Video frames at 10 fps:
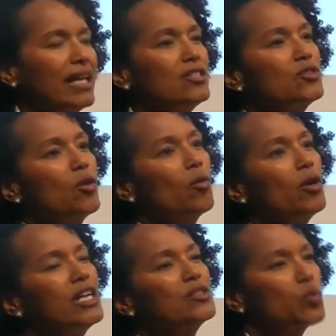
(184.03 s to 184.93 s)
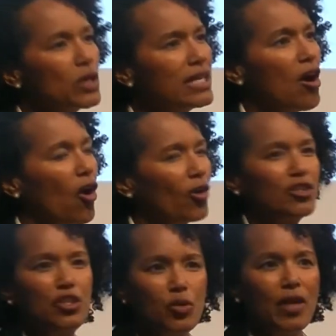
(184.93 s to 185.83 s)
And so it's really hard
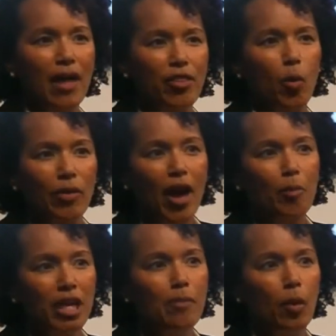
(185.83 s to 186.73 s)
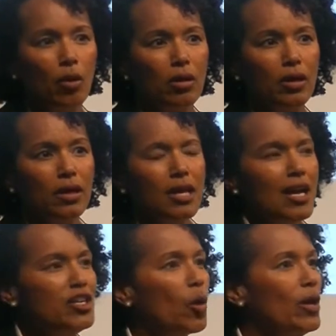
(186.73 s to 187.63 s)
to do that, though, without people.
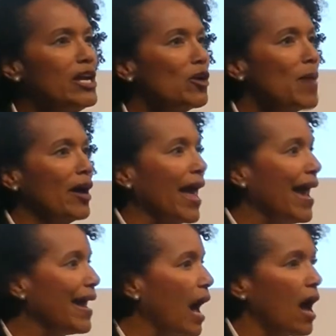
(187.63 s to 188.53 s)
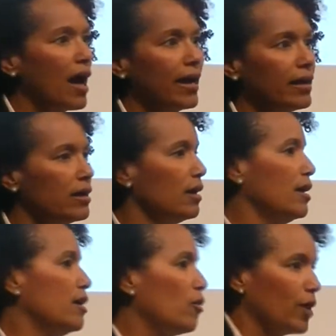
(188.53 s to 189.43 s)
We hear about AI and,
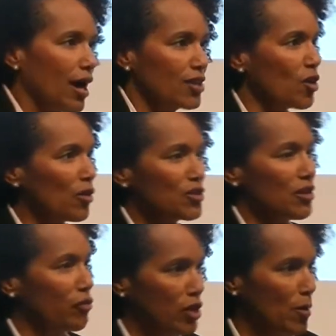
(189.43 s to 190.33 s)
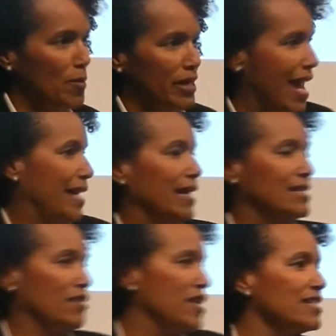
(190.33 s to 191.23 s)
oh gosh, all the stuff we hear about
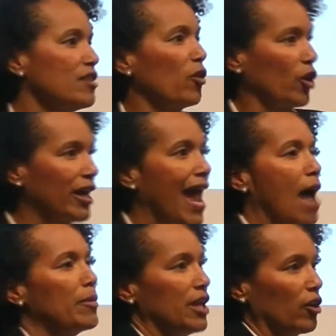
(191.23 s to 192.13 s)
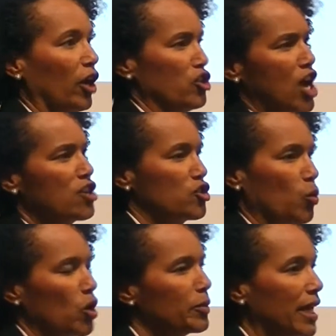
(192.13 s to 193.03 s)
mechanics and things that are going to happen that are going to change the
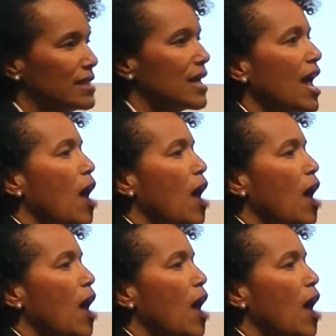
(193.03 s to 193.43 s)
workplace.